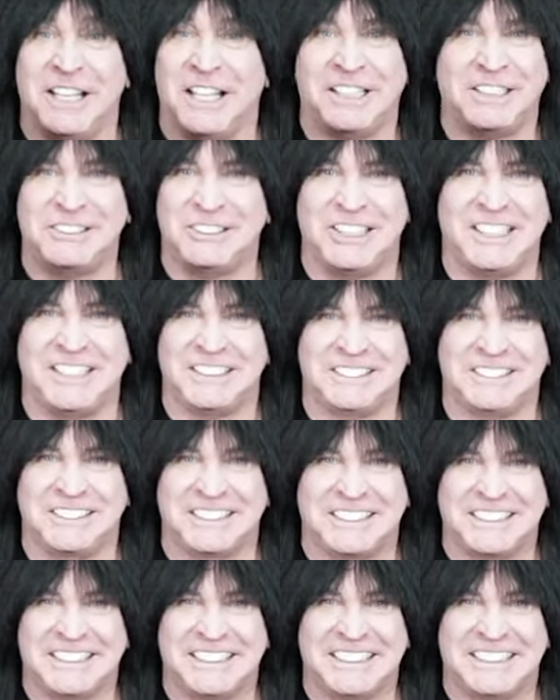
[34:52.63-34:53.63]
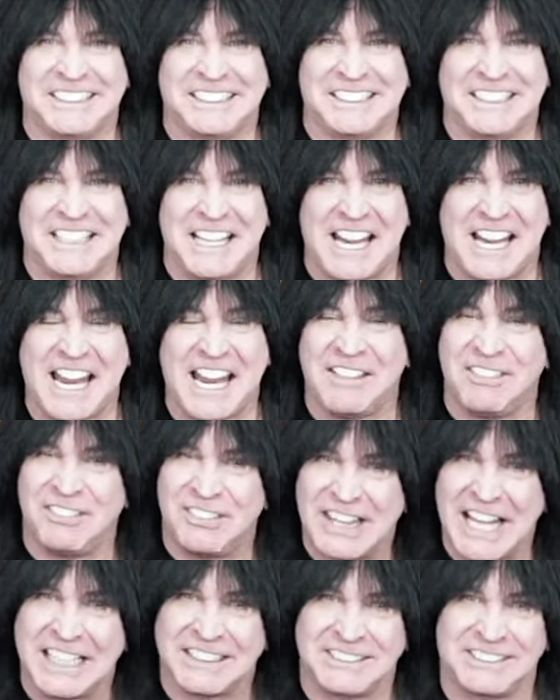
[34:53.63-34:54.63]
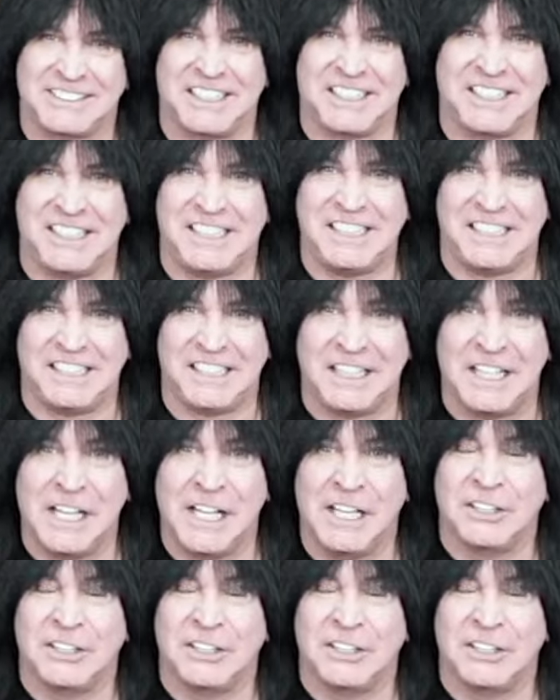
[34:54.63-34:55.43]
Not a change. And that's the key.